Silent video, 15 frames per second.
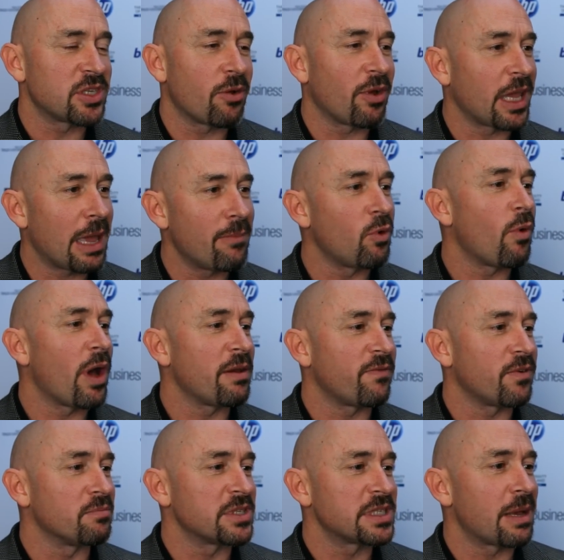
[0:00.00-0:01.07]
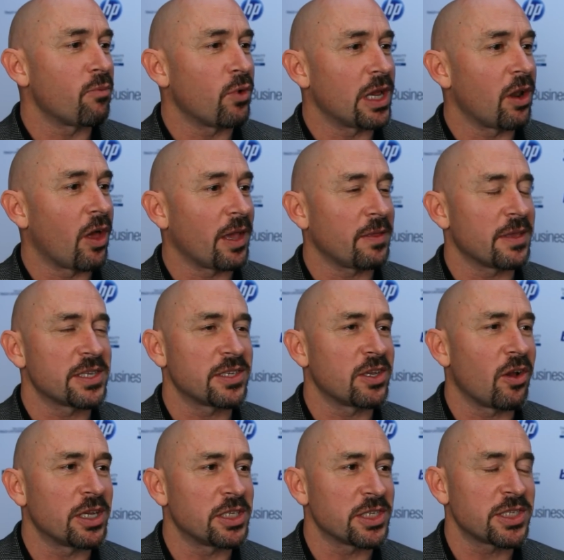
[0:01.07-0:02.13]
So I come away from somewhere like this
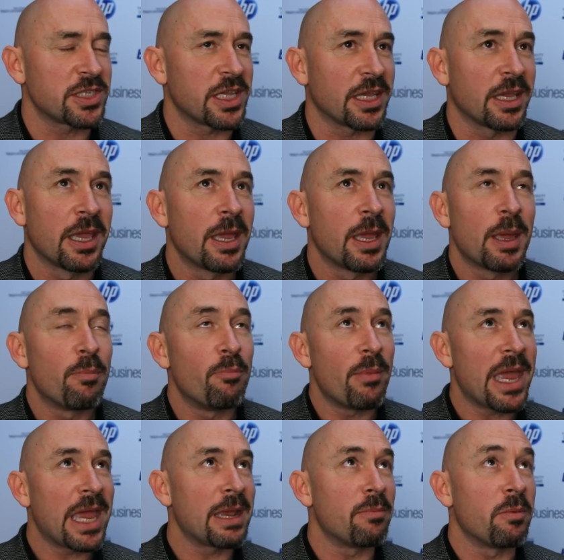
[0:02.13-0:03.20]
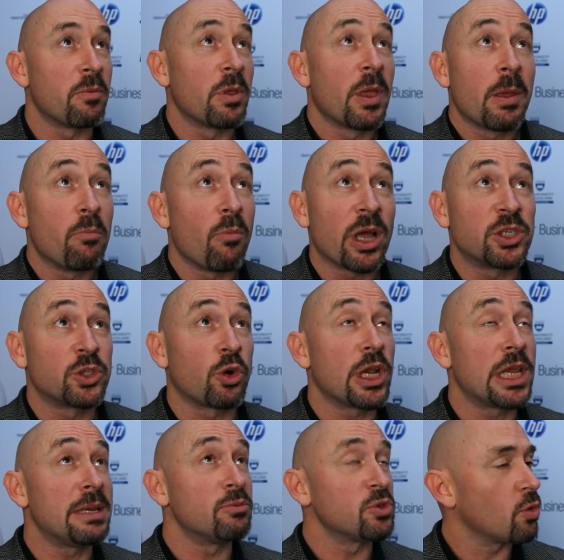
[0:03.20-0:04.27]
and I just think, man, my
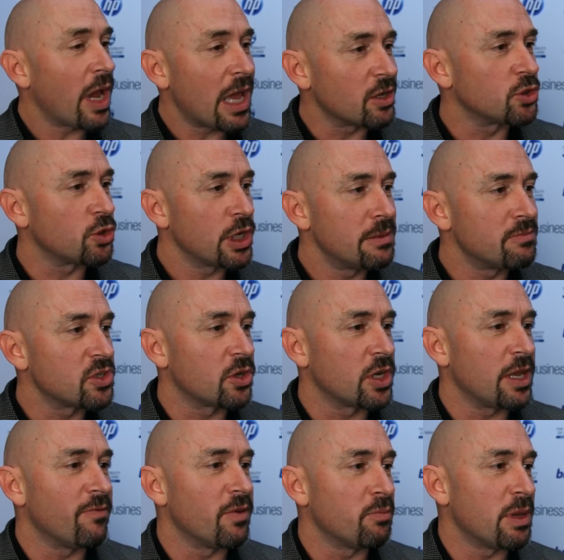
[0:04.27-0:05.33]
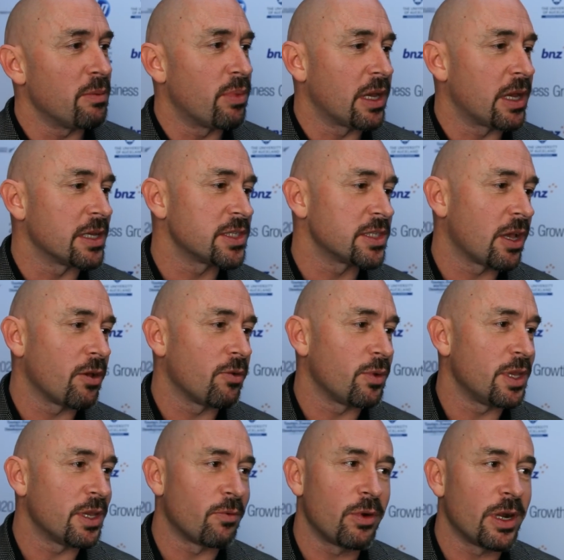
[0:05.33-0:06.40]
dreams or our dreams could even be bigger. So
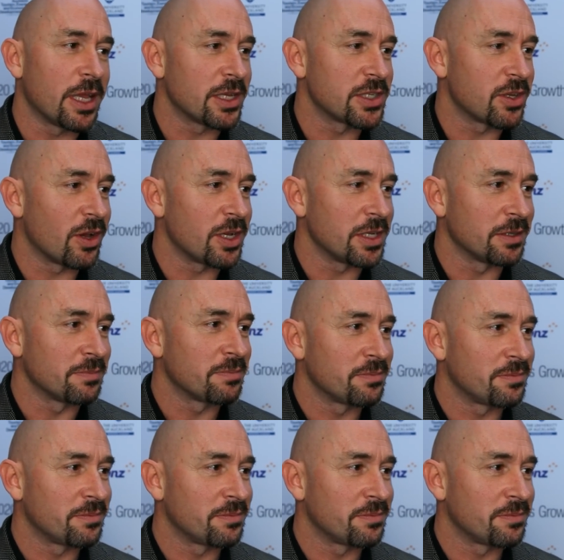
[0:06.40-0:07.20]
yeah, really exciting.